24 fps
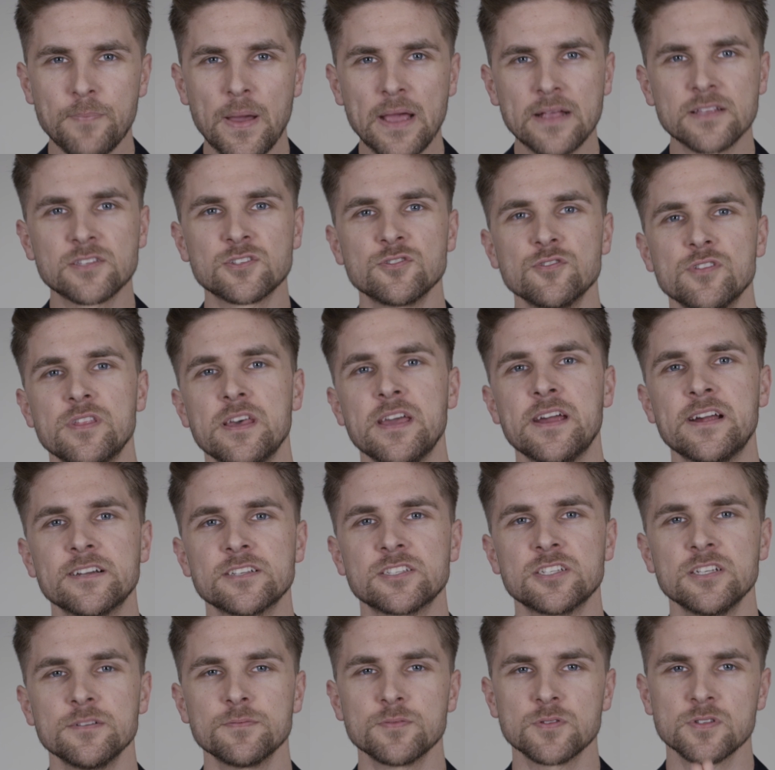Back to the hair
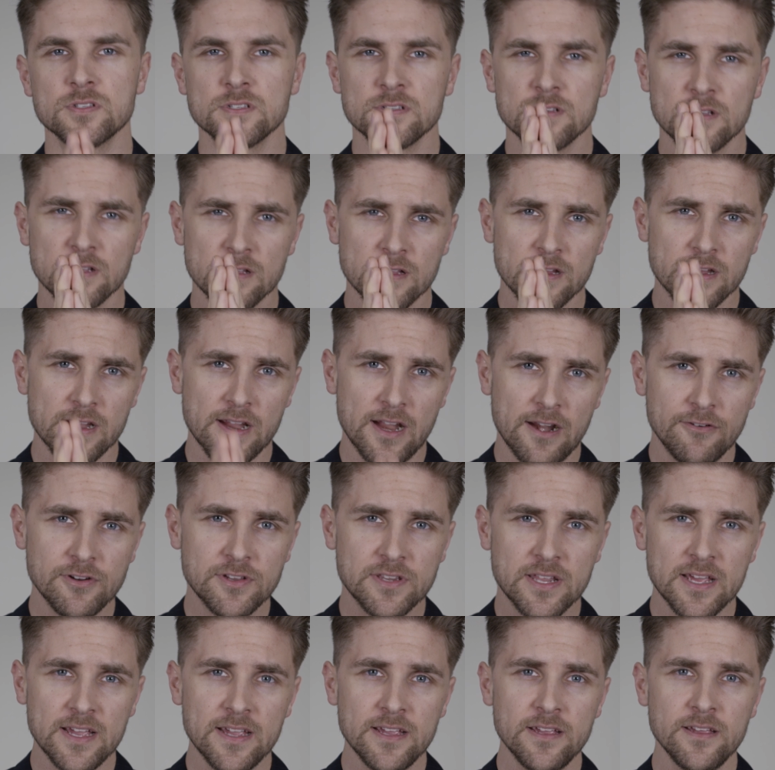tips. Every
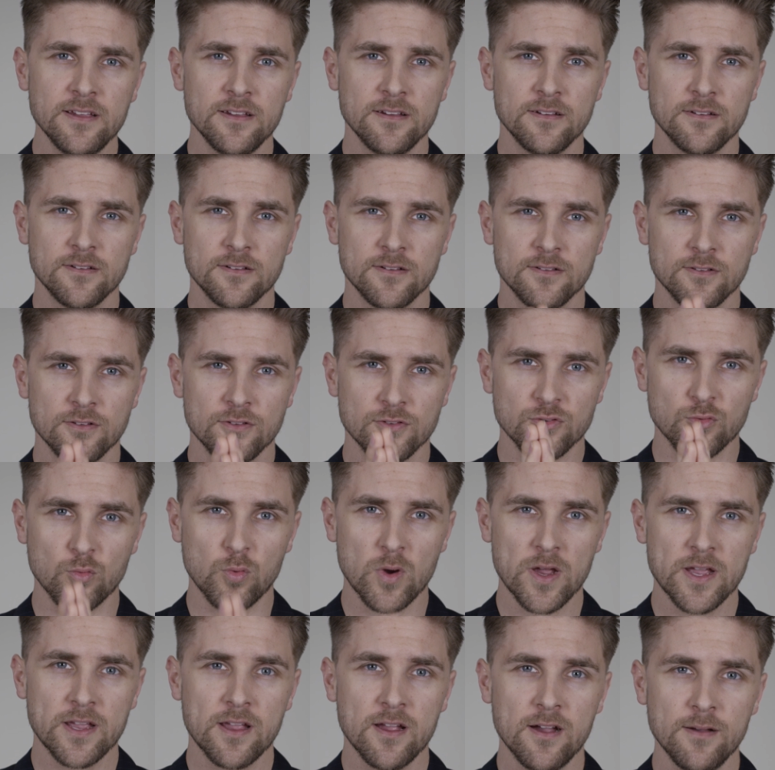day you
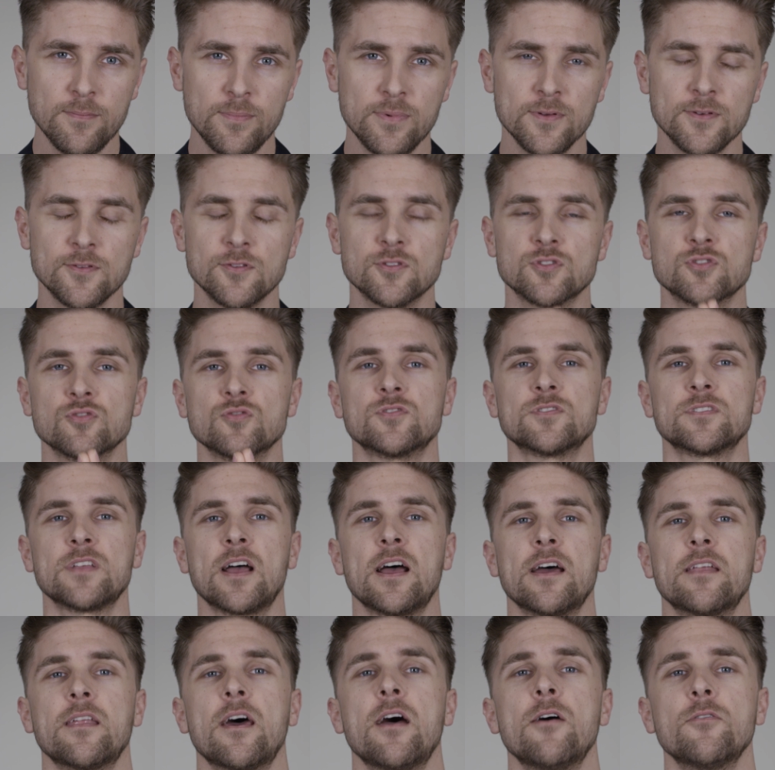wake up, you should
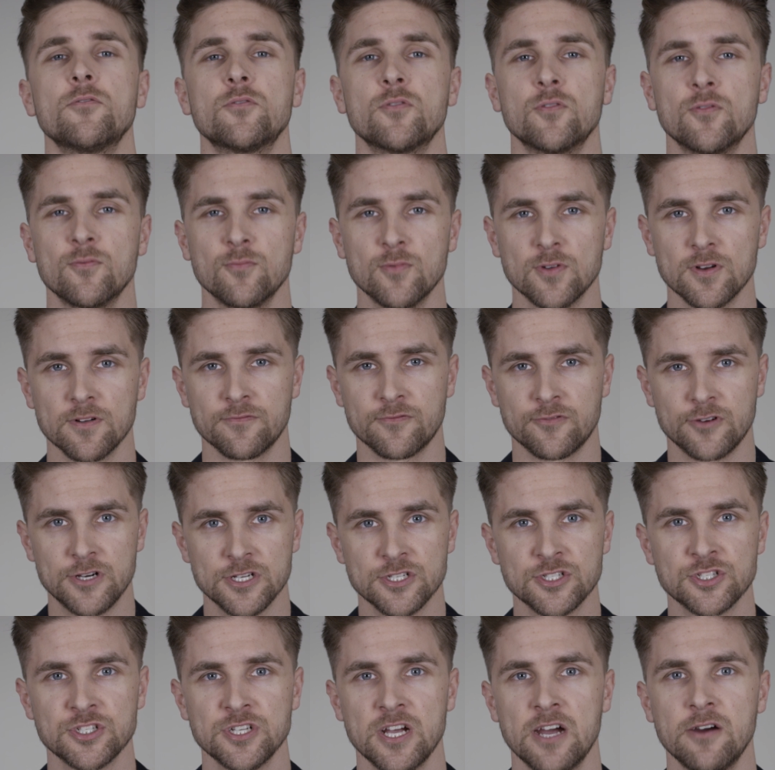start out with a
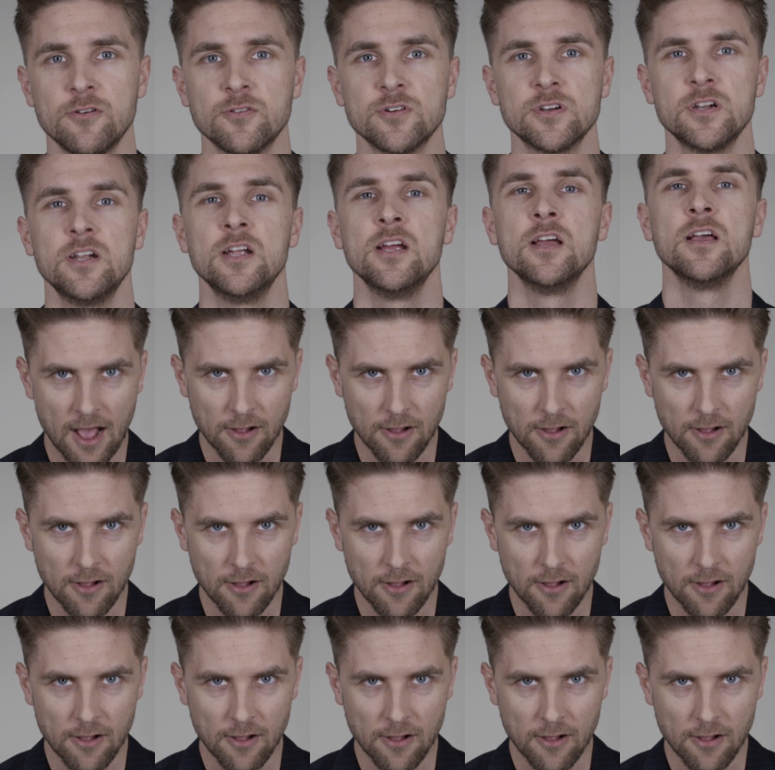fresh shower.